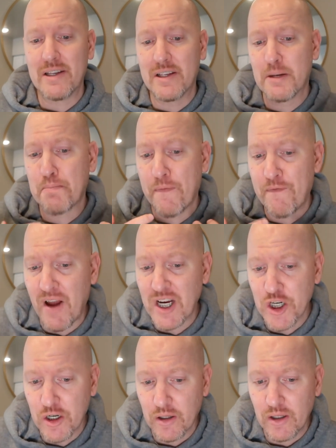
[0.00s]
Since it's
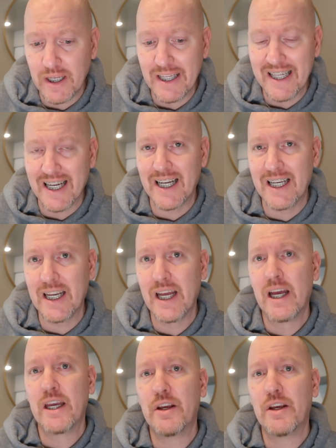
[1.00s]
professionally done,